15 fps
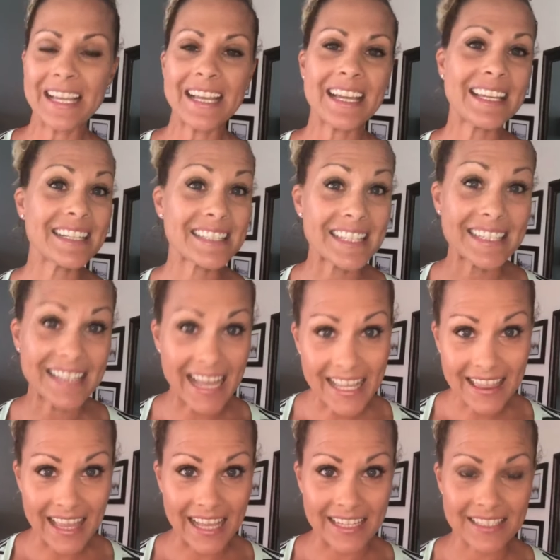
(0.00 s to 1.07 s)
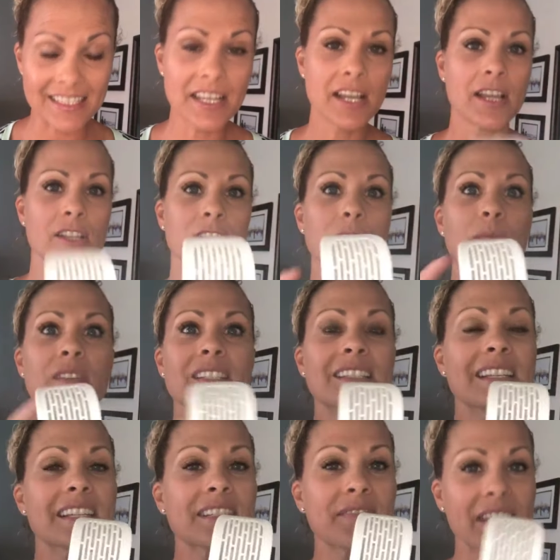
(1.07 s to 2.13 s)
It is a night light. So this
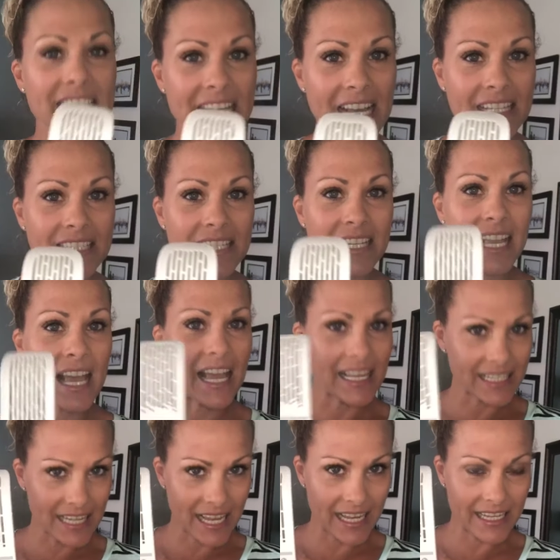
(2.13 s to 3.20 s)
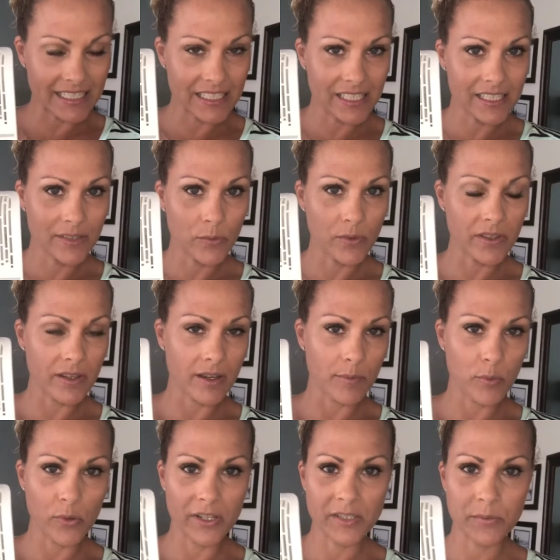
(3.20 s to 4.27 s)
thing is fantastic at night when the
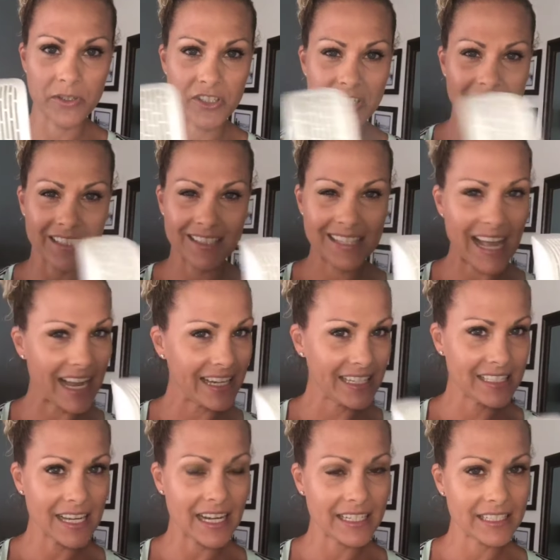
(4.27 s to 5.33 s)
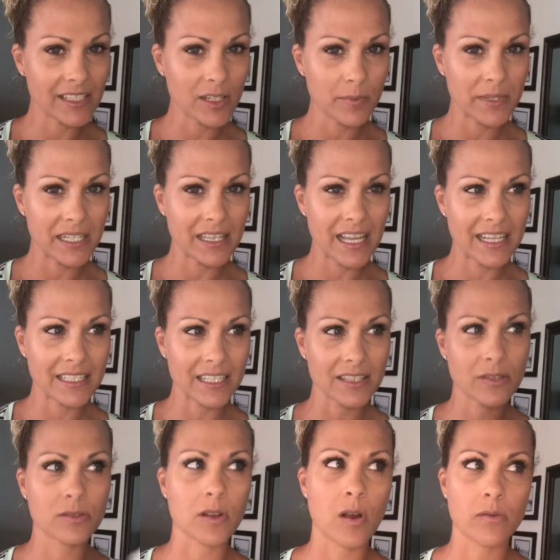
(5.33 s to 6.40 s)
boys want just a tiny, tiny little bit of light, not
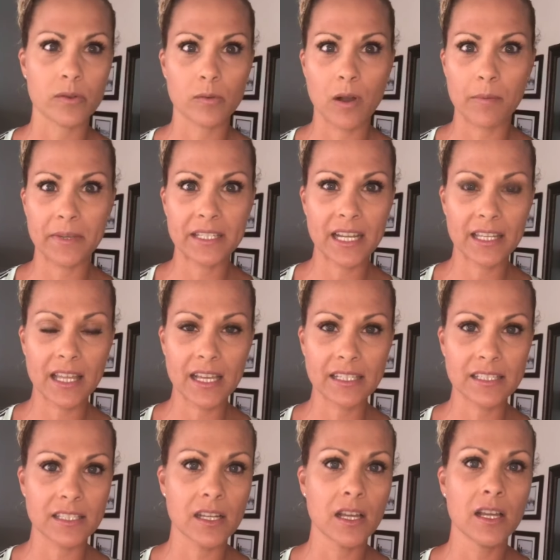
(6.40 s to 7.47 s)
those overwhelming night lights